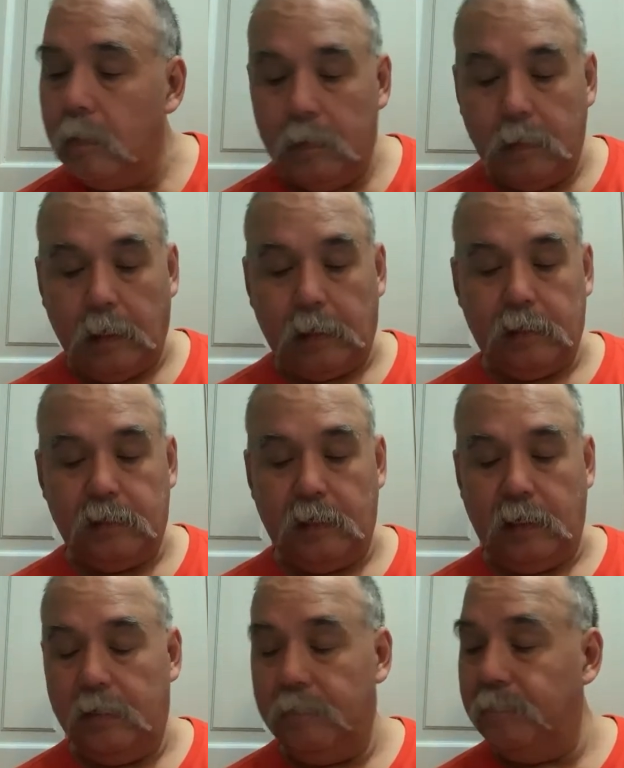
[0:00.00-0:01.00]
Like I
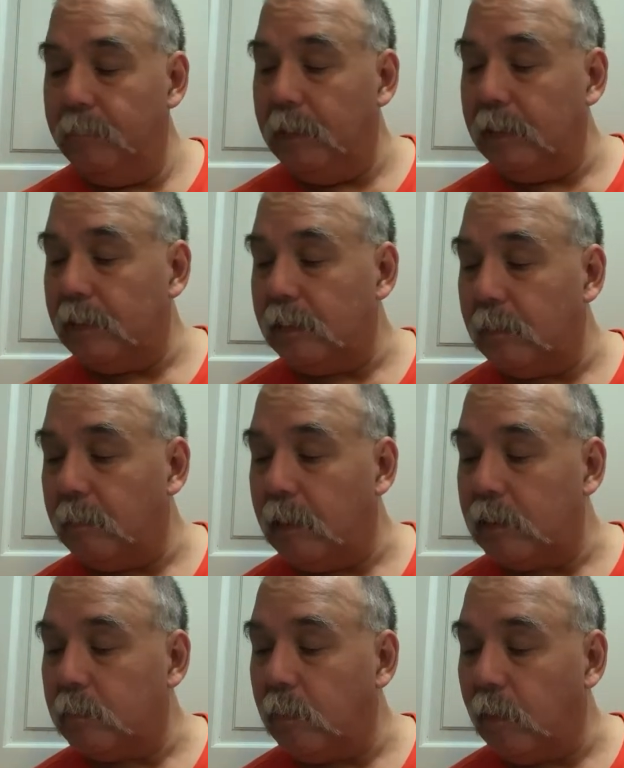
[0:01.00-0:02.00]
said, this is the
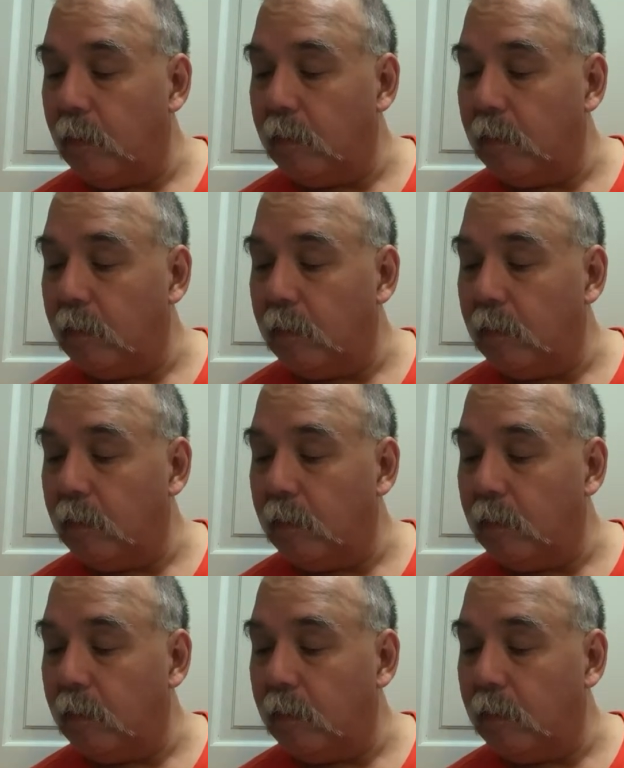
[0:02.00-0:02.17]
best part